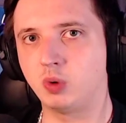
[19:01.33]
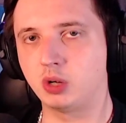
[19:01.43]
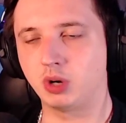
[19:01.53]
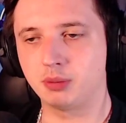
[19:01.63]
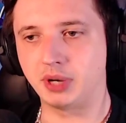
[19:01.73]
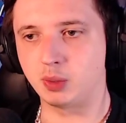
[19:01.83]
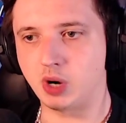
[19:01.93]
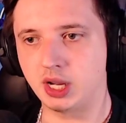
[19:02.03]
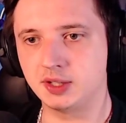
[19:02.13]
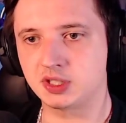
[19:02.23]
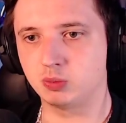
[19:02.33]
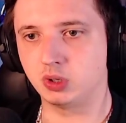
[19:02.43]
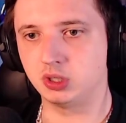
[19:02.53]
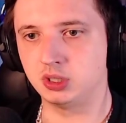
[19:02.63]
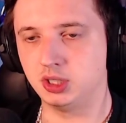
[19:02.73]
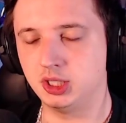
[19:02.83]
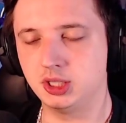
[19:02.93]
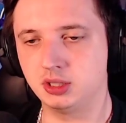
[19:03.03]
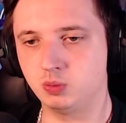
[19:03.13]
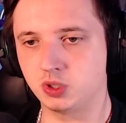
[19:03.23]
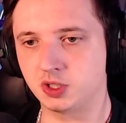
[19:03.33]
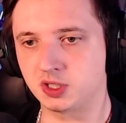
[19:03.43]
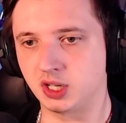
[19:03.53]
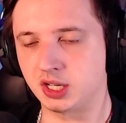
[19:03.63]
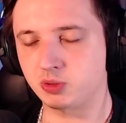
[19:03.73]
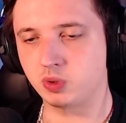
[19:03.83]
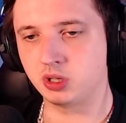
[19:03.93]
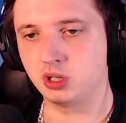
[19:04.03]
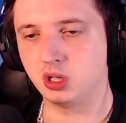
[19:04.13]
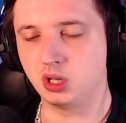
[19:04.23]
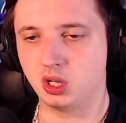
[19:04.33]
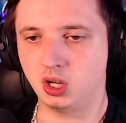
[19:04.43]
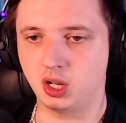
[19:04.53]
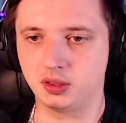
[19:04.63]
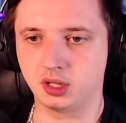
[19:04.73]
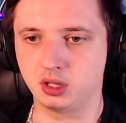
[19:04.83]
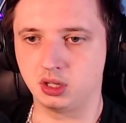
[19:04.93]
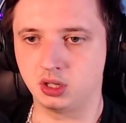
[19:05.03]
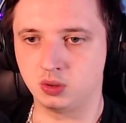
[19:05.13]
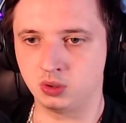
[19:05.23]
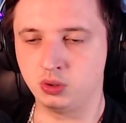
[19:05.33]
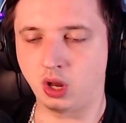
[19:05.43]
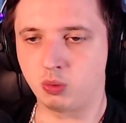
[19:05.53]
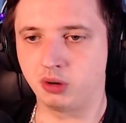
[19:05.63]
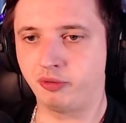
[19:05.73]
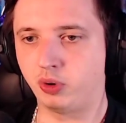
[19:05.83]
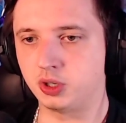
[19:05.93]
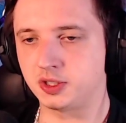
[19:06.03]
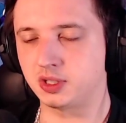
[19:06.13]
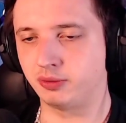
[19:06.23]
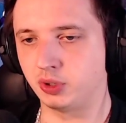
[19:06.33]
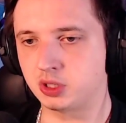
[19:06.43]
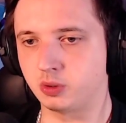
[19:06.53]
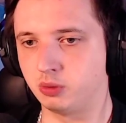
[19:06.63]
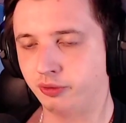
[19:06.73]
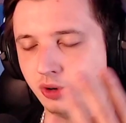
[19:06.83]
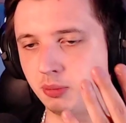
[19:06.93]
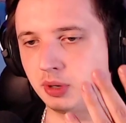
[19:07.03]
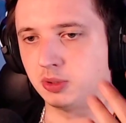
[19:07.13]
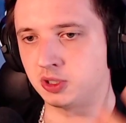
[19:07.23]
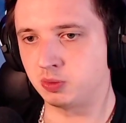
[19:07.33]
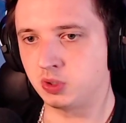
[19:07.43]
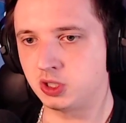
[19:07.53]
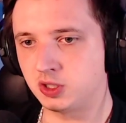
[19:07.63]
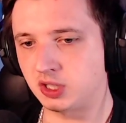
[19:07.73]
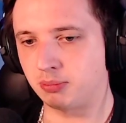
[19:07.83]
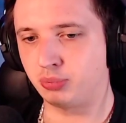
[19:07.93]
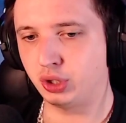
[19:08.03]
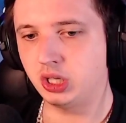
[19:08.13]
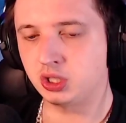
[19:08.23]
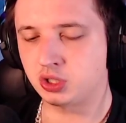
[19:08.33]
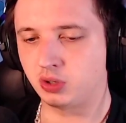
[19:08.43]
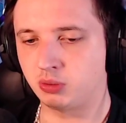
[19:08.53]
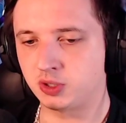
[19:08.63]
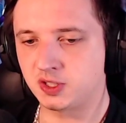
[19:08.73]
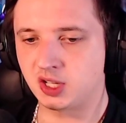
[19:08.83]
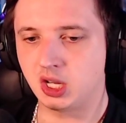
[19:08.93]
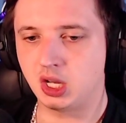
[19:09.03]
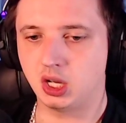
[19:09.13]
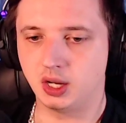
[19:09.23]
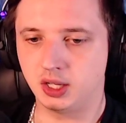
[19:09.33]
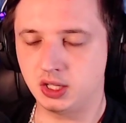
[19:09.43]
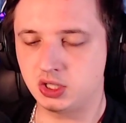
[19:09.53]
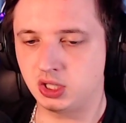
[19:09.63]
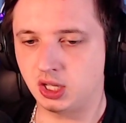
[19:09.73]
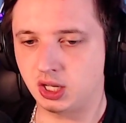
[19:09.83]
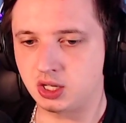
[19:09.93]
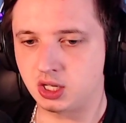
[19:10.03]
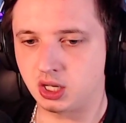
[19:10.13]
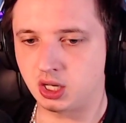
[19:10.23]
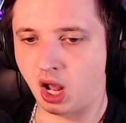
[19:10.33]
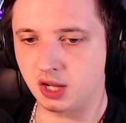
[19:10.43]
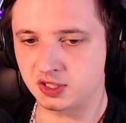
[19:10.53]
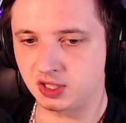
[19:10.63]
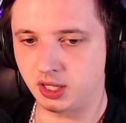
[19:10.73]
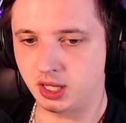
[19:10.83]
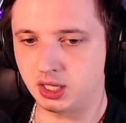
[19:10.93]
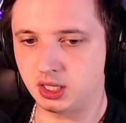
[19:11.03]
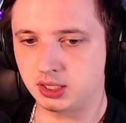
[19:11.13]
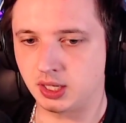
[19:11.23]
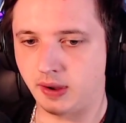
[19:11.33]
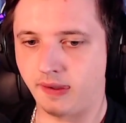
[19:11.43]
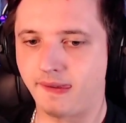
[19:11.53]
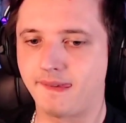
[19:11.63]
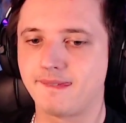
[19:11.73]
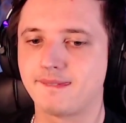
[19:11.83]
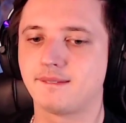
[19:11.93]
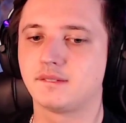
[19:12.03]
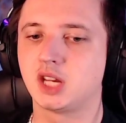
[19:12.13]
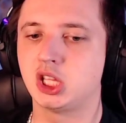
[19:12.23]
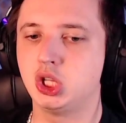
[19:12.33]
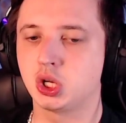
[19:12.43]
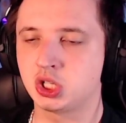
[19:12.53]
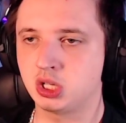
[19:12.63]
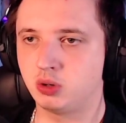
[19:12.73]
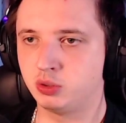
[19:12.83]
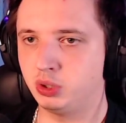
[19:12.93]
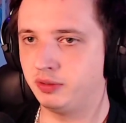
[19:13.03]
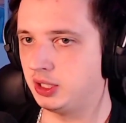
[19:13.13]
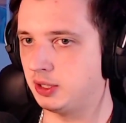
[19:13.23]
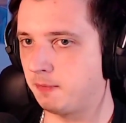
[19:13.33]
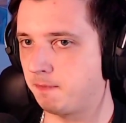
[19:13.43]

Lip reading: YY by Y is the one in Eden, which is the last one. And then LOONA 1/3 is the first one with four members, which is, I'm pretty sure it was HyunJin, HyunJin, Hustle, and Hyojin or Weevee?